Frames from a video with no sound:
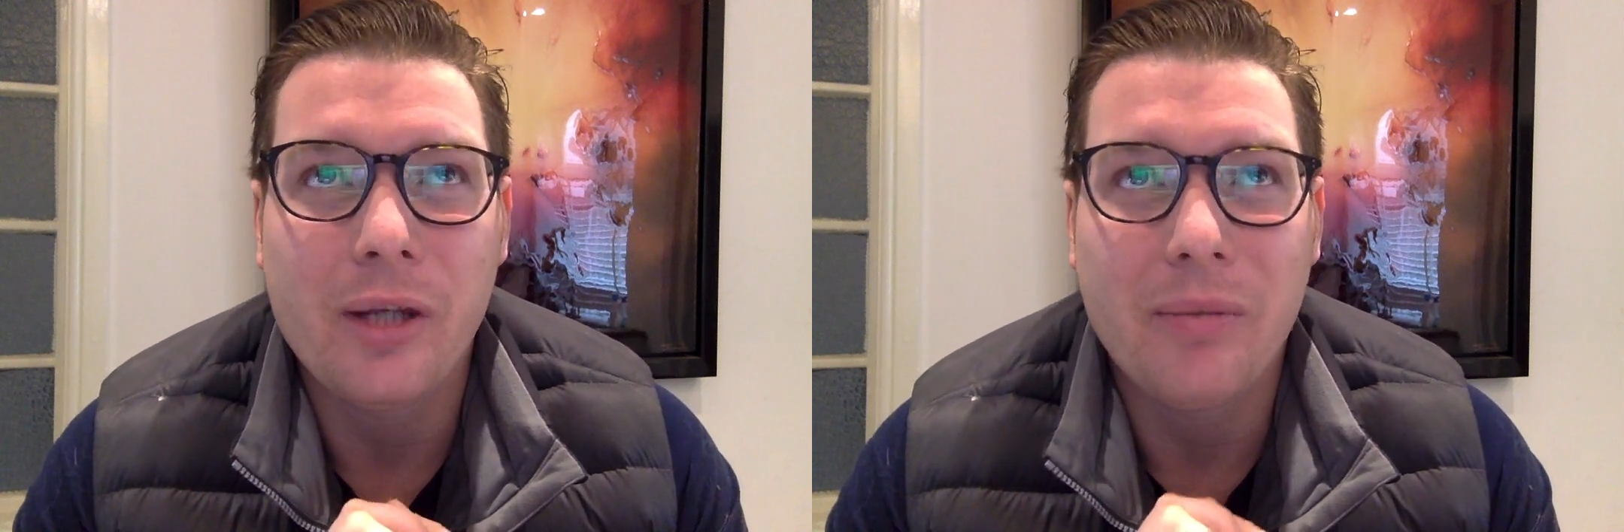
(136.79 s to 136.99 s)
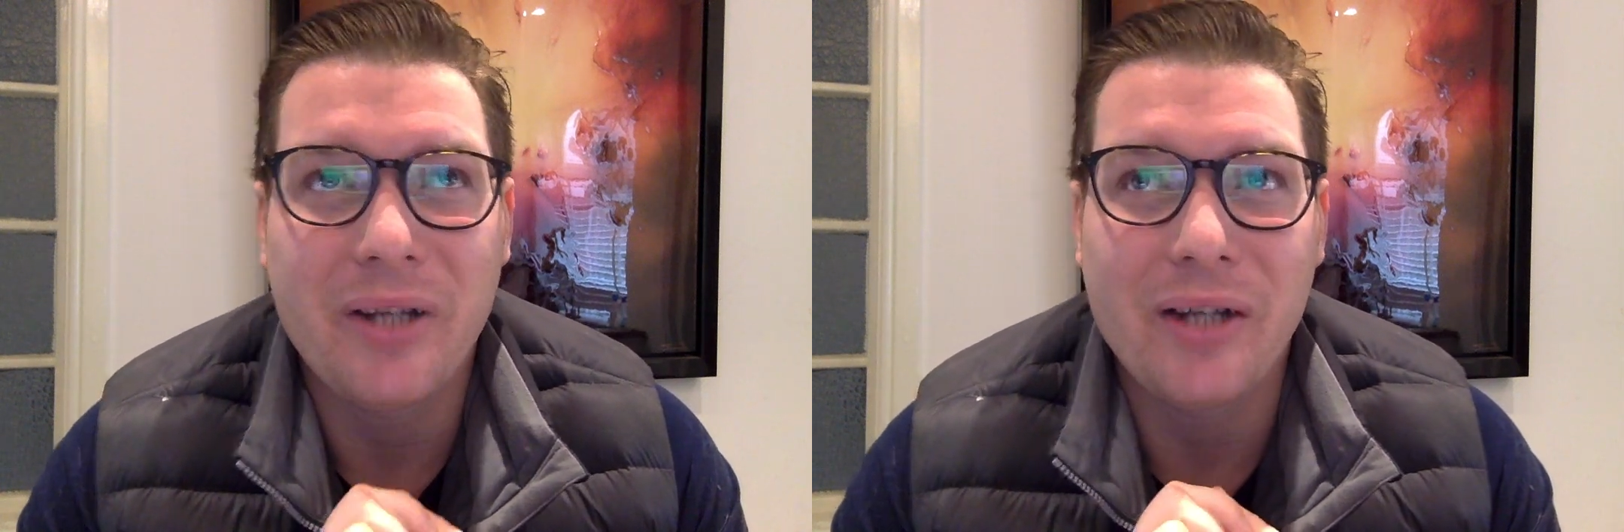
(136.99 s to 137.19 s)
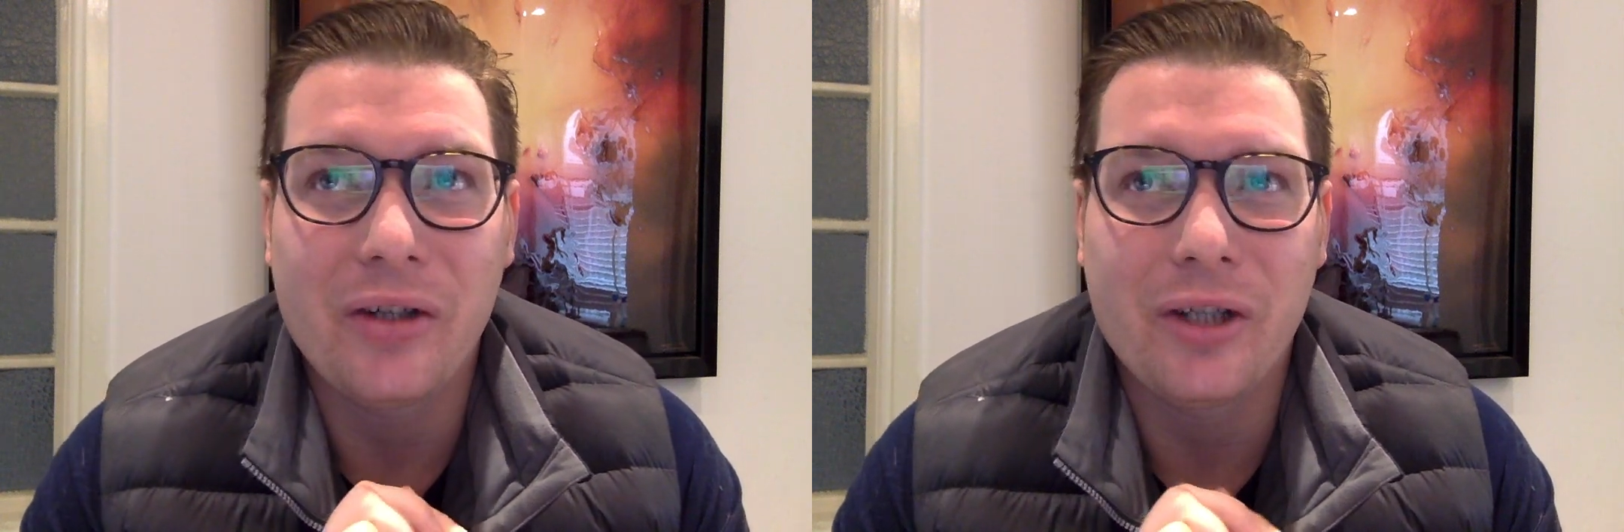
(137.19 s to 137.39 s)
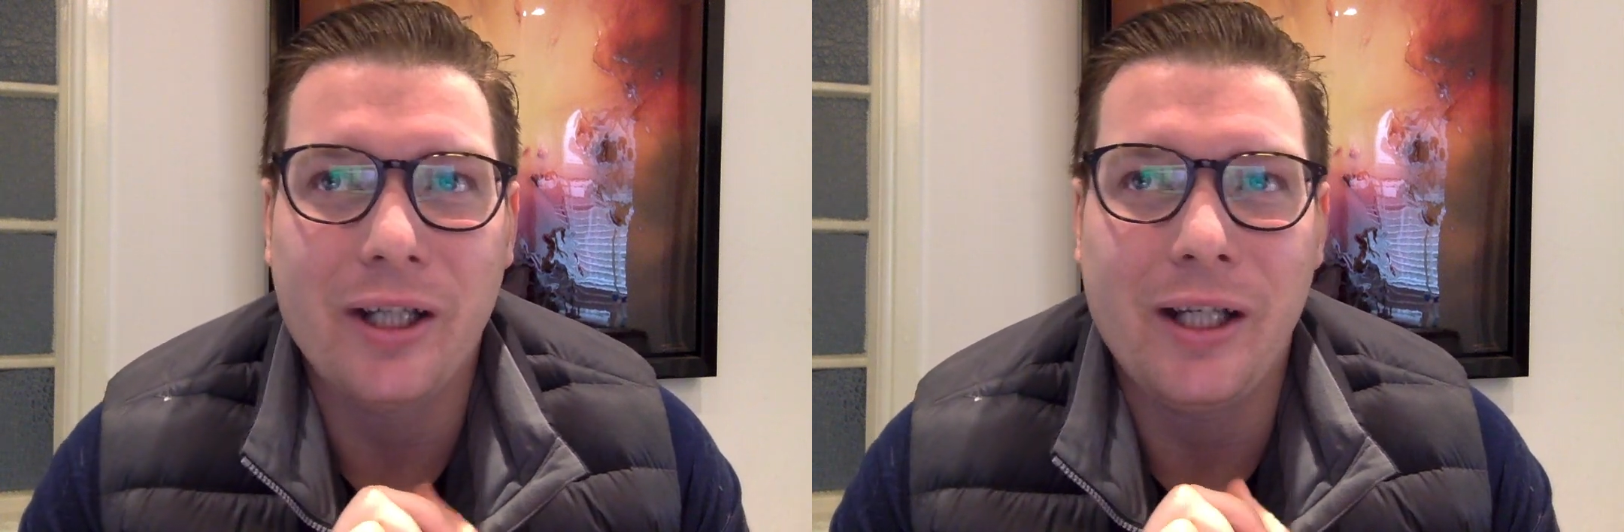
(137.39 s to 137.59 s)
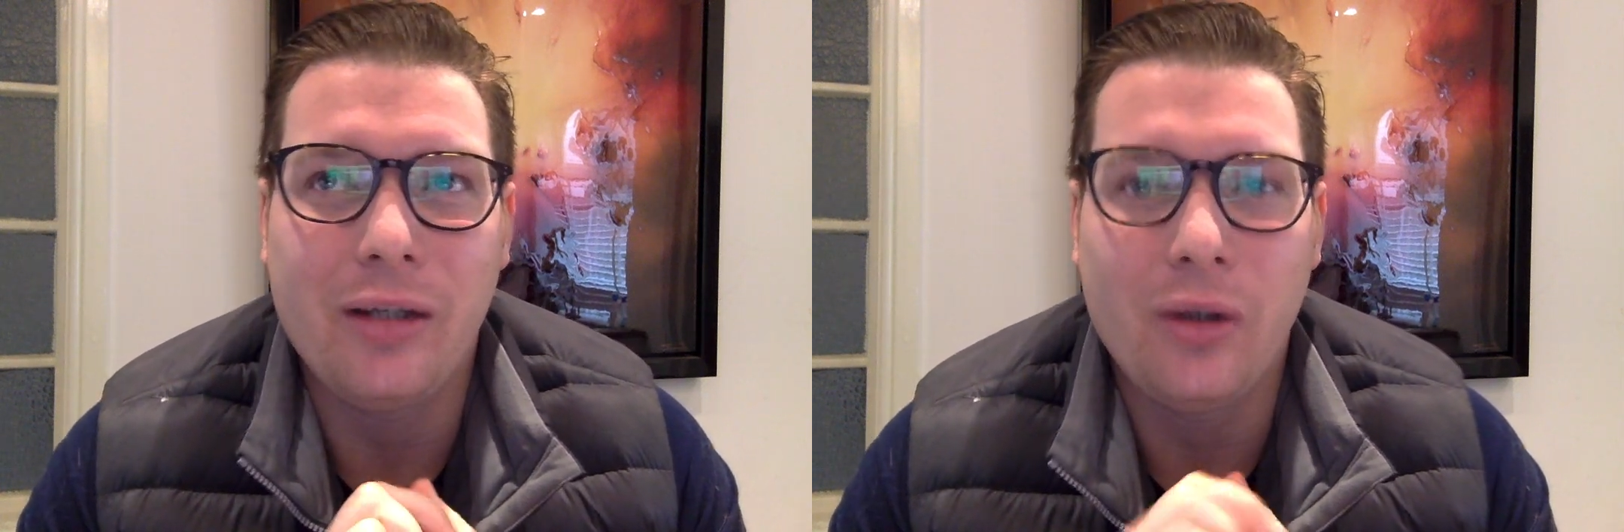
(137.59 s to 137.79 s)

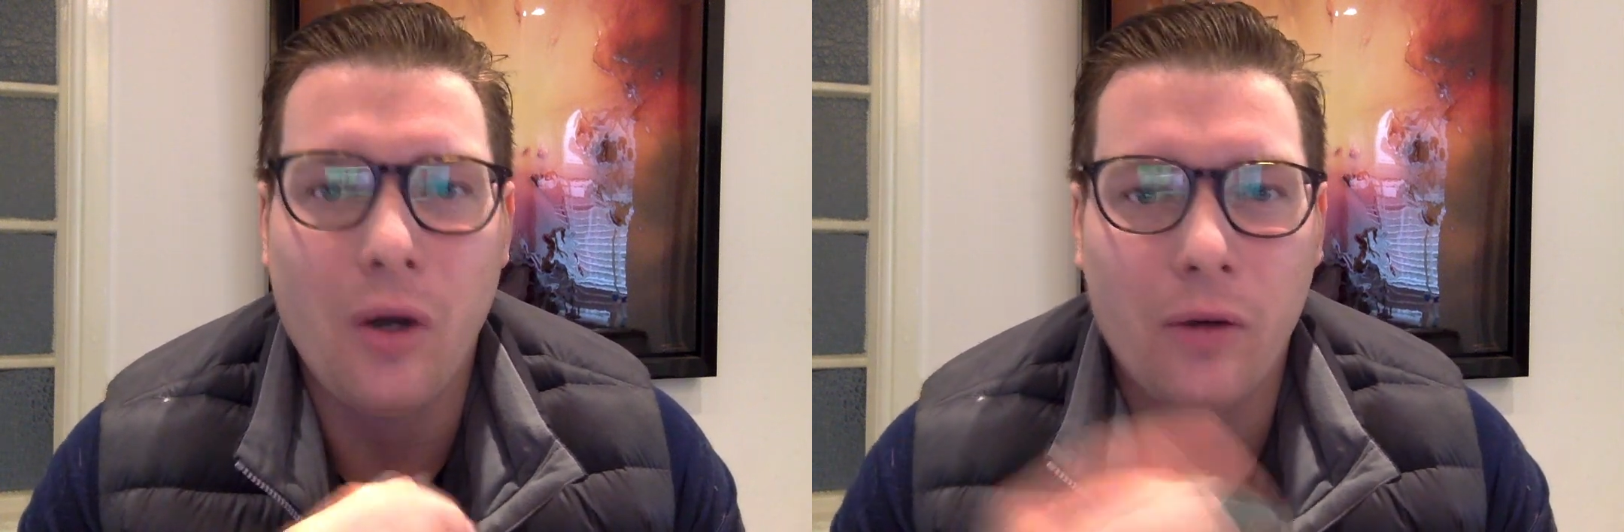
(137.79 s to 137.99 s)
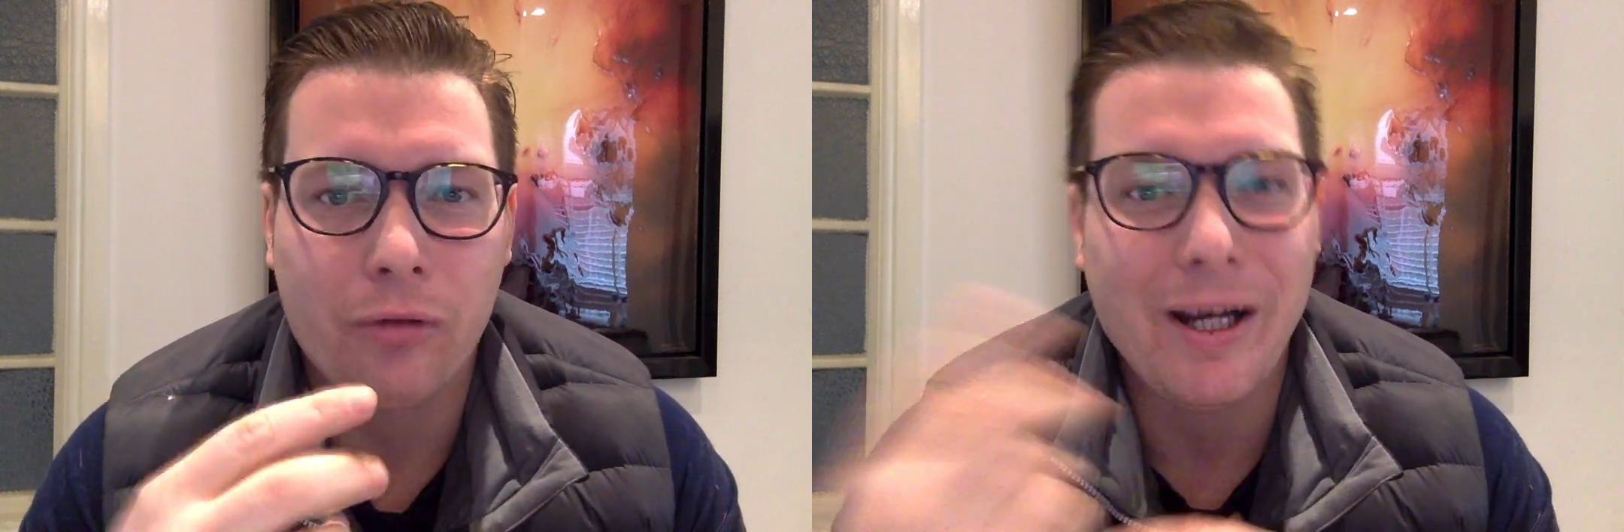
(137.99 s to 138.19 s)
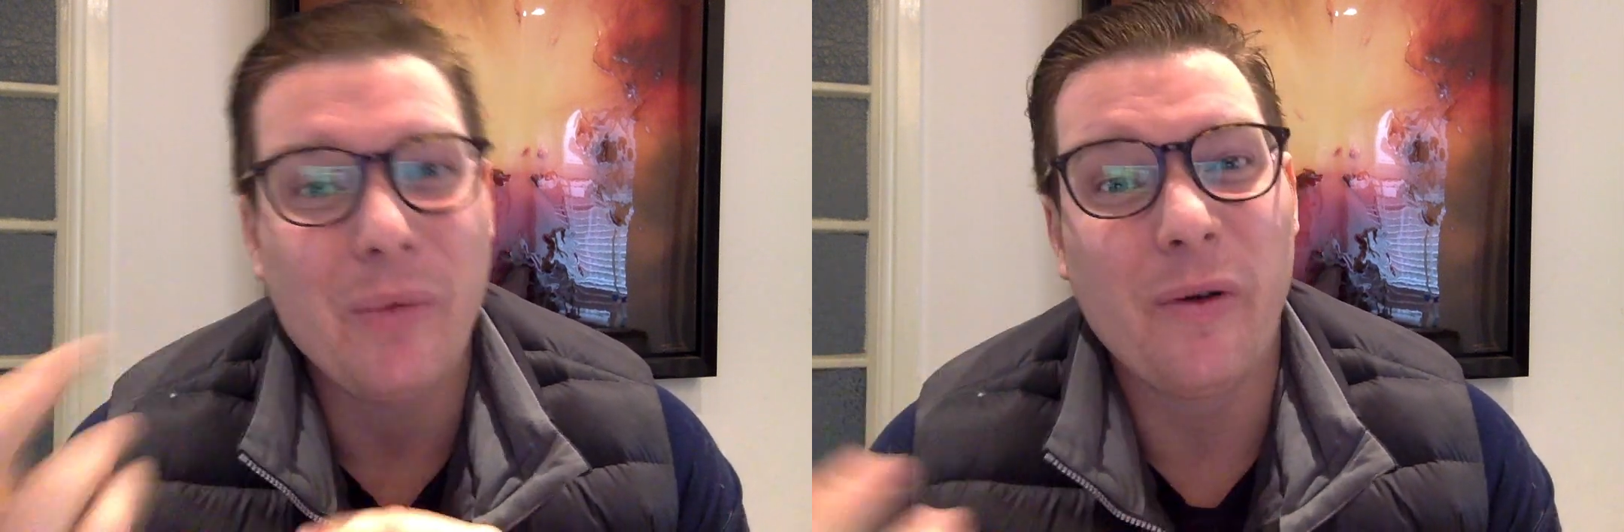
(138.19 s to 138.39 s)
potentially not great